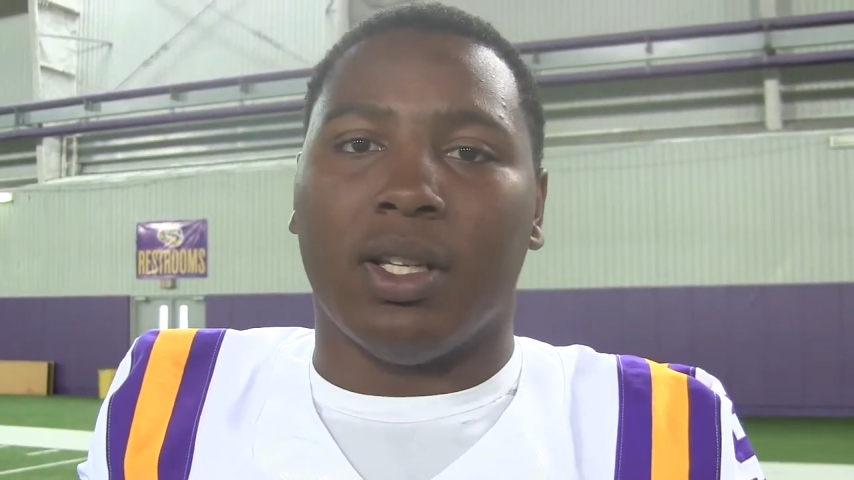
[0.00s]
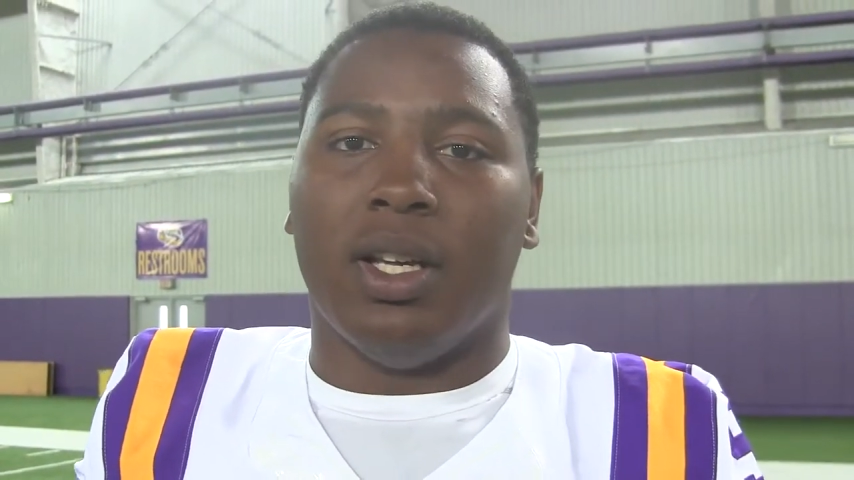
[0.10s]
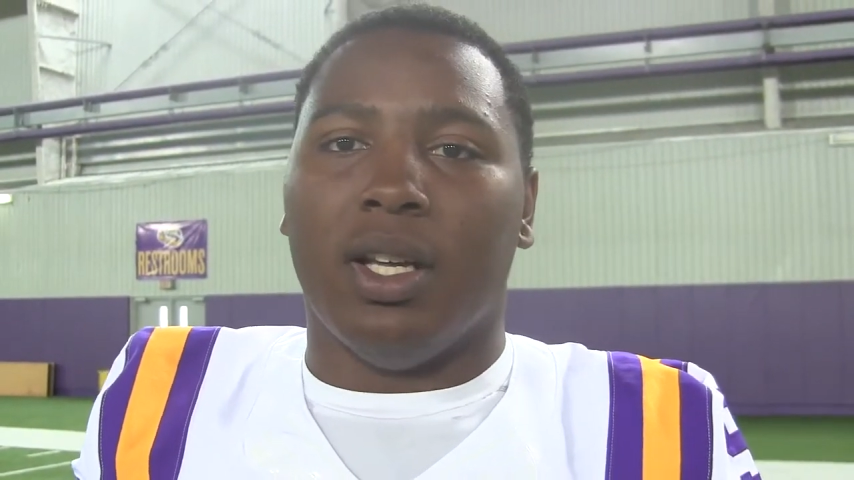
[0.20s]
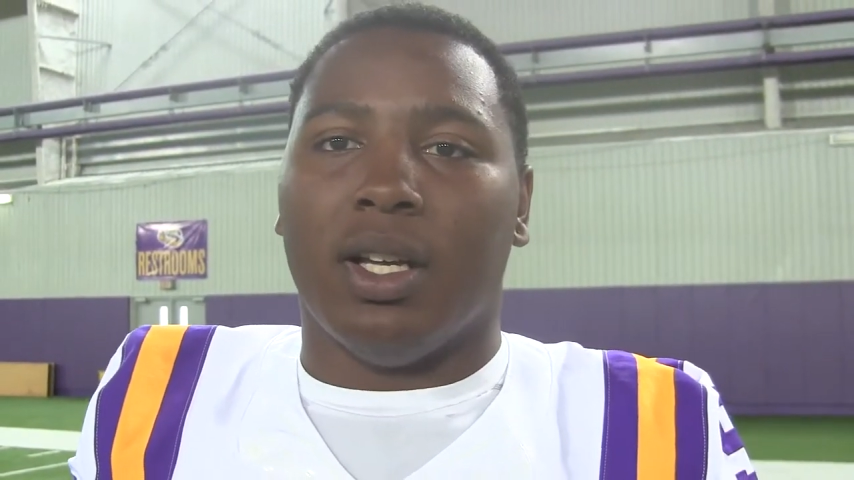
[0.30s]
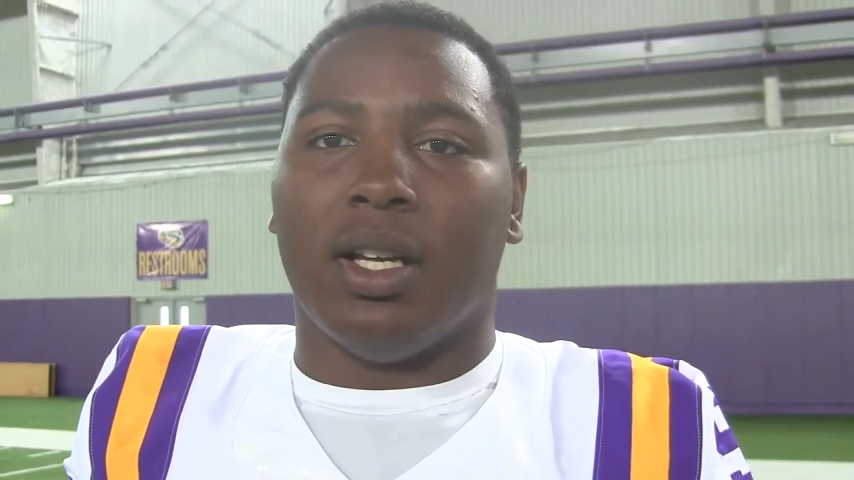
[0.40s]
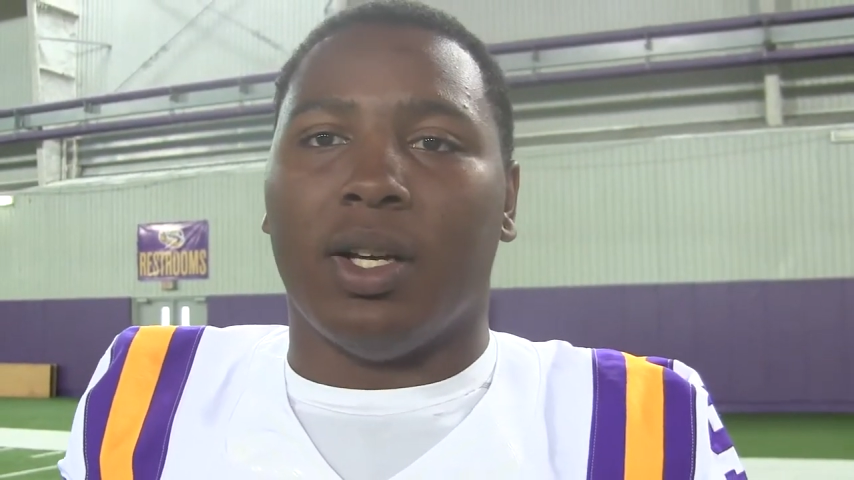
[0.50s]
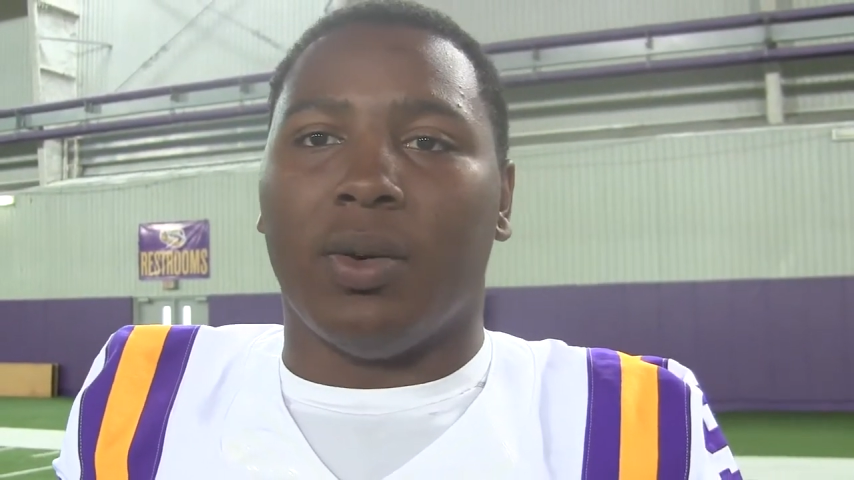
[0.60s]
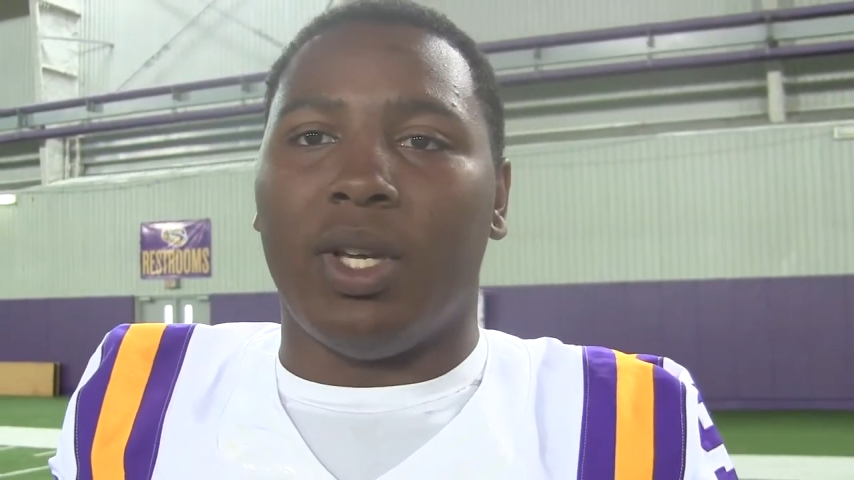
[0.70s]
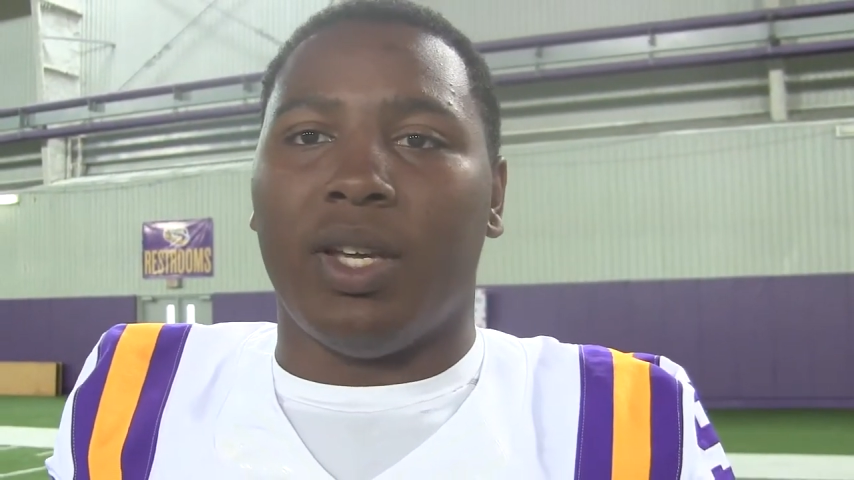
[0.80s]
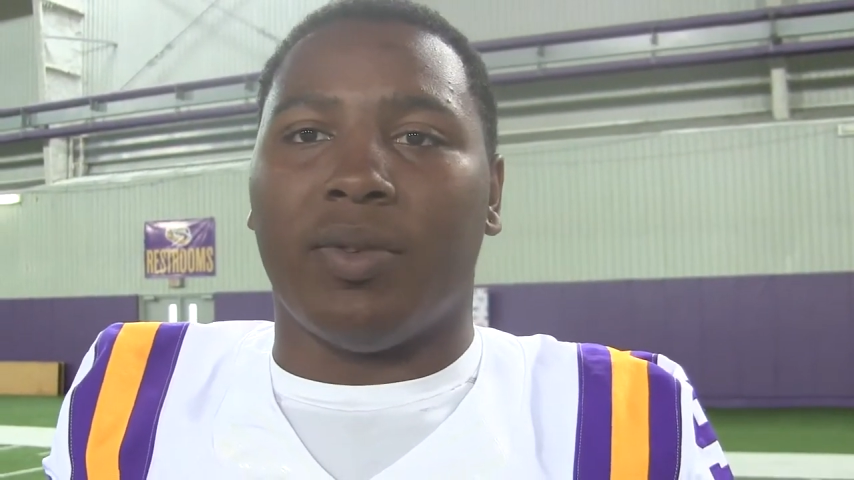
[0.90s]
Uh,
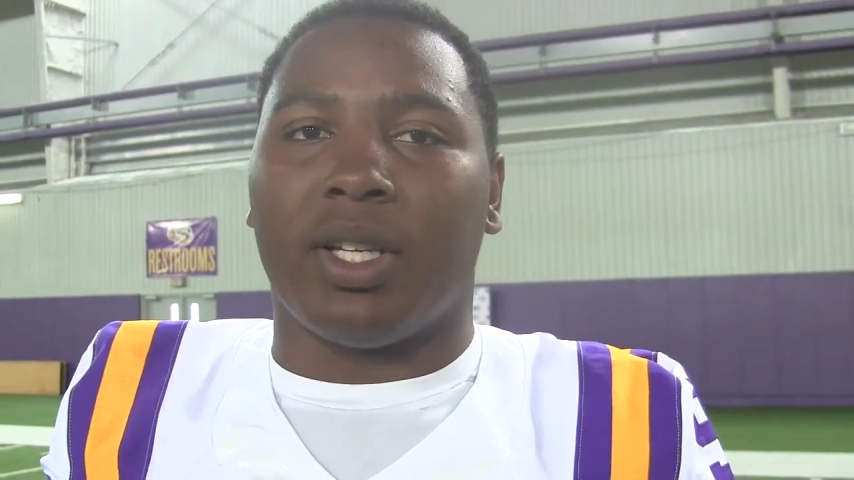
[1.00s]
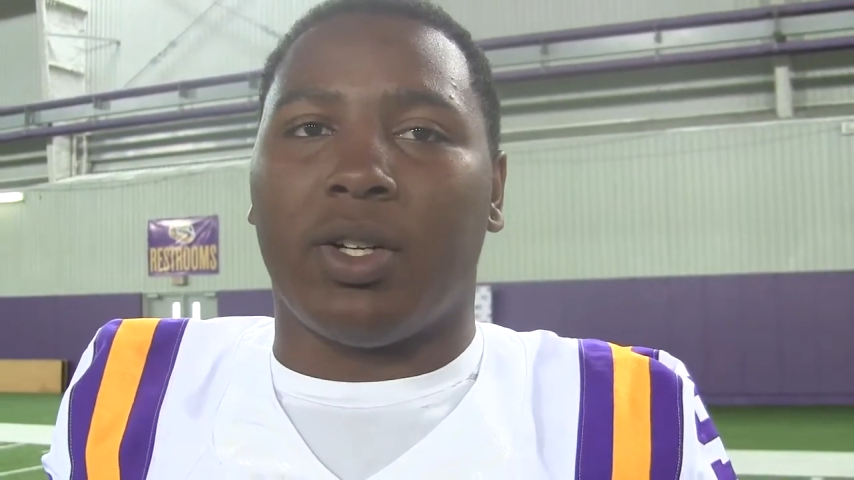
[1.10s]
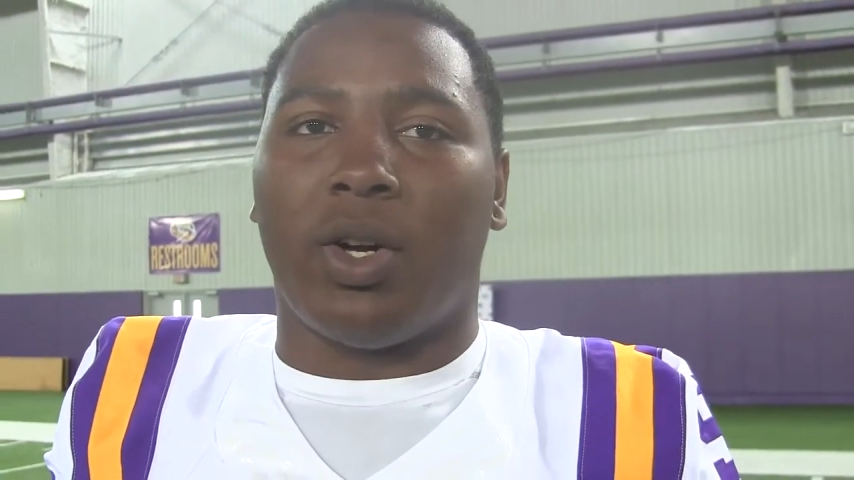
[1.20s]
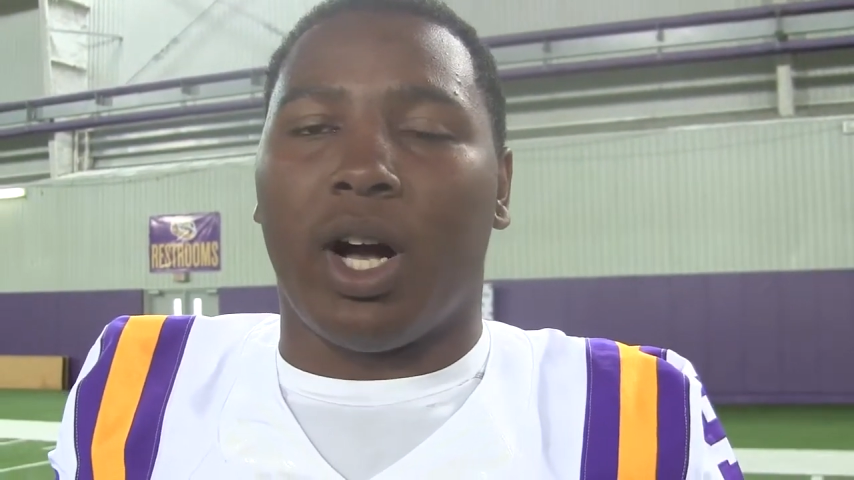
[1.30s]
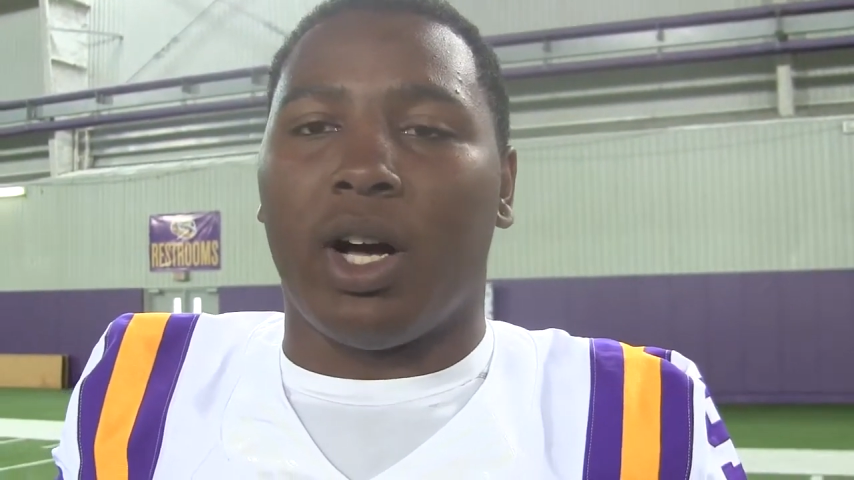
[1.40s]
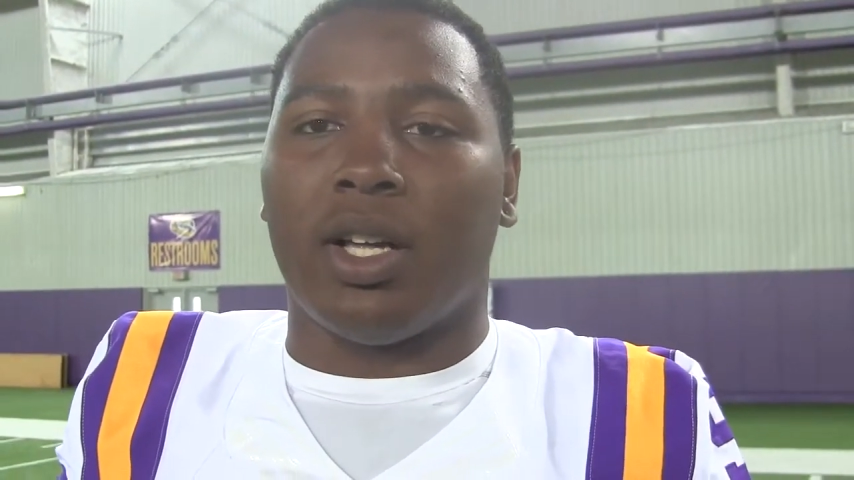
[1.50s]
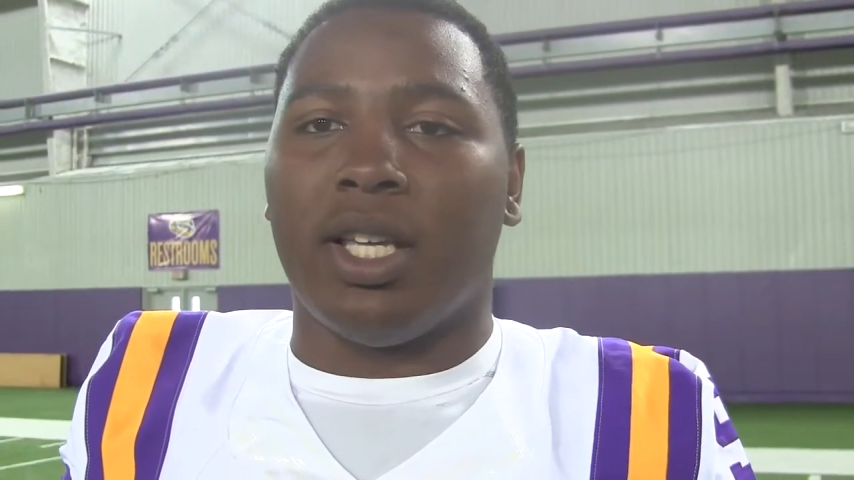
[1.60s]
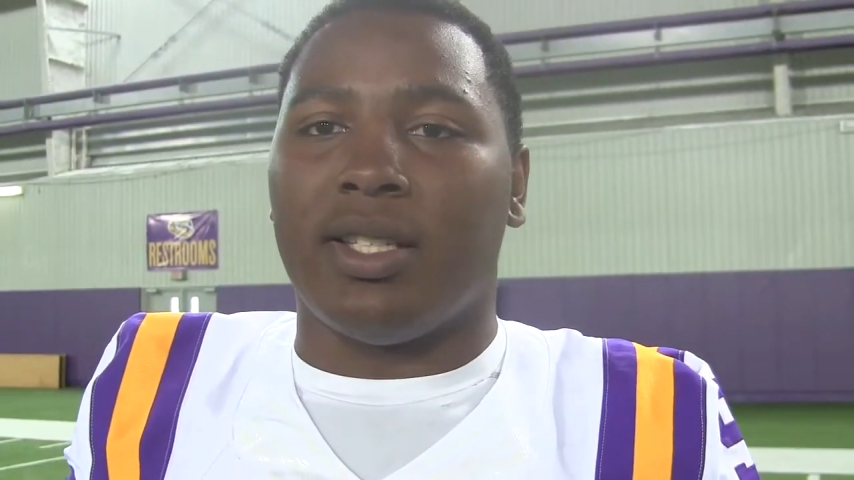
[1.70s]
he even call he